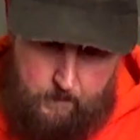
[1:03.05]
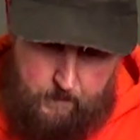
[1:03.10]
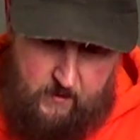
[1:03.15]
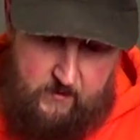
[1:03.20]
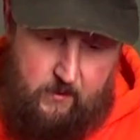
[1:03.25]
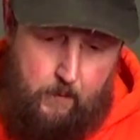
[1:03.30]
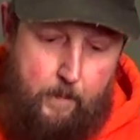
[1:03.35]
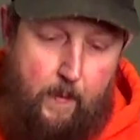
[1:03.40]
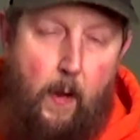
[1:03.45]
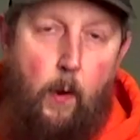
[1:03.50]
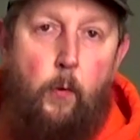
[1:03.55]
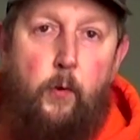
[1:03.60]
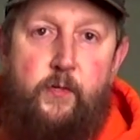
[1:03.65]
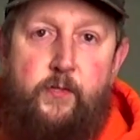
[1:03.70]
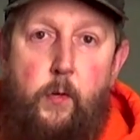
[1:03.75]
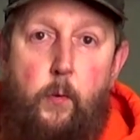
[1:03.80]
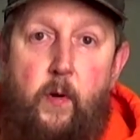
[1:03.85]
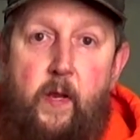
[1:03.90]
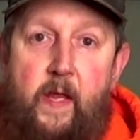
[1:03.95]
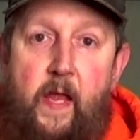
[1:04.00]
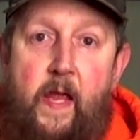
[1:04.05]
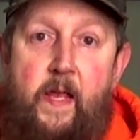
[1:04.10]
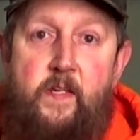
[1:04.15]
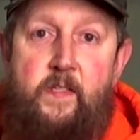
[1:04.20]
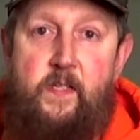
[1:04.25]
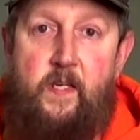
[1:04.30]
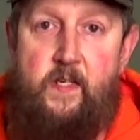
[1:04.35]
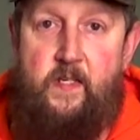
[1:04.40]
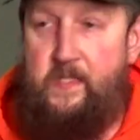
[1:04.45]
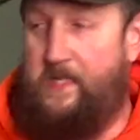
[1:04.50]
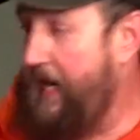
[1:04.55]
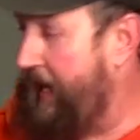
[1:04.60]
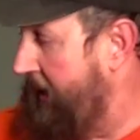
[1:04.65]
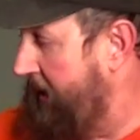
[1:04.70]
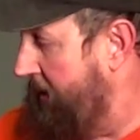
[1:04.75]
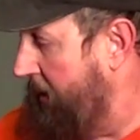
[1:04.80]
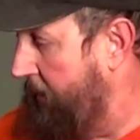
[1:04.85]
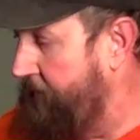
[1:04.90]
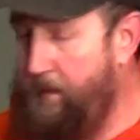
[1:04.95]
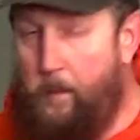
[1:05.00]
but the barrels are encased
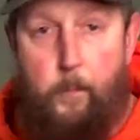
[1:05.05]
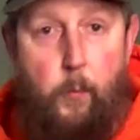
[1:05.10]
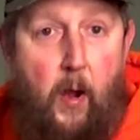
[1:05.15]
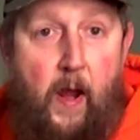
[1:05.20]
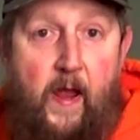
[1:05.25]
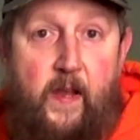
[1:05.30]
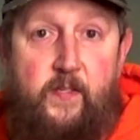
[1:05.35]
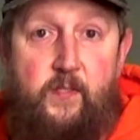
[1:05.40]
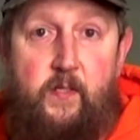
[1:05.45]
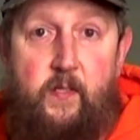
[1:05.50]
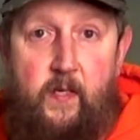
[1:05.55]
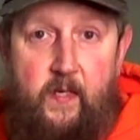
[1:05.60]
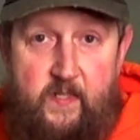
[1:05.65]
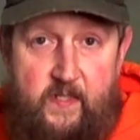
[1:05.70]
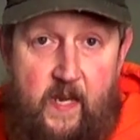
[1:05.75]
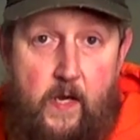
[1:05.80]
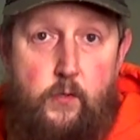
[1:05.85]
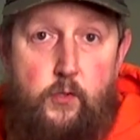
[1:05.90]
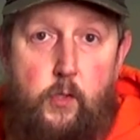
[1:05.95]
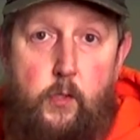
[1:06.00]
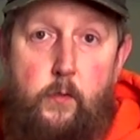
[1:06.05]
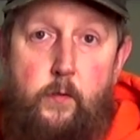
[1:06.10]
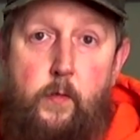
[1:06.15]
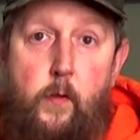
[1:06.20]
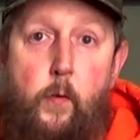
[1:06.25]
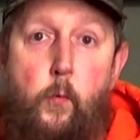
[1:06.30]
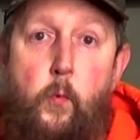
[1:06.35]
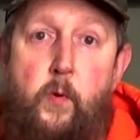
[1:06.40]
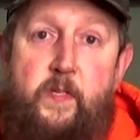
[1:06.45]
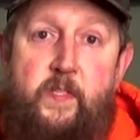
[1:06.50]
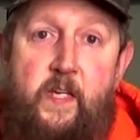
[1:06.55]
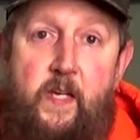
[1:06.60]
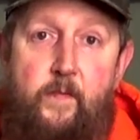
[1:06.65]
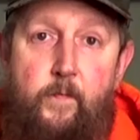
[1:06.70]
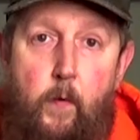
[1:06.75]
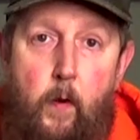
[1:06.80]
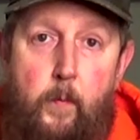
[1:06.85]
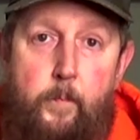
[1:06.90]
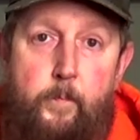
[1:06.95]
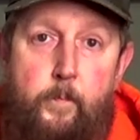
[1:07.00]
inside of a brass extension to the
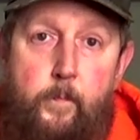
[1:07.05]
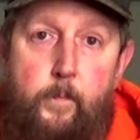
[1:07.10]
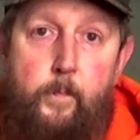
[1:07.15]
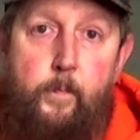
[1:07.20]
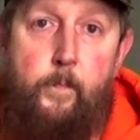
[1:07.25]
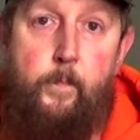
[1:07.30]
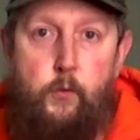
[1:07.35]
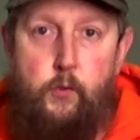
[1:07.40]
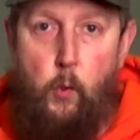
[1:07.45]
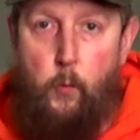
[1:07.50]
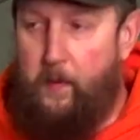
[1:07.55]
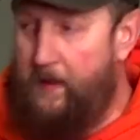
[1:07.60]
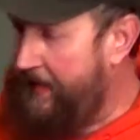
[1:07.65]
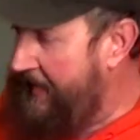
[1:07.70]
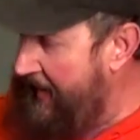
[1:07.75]
receiver. So the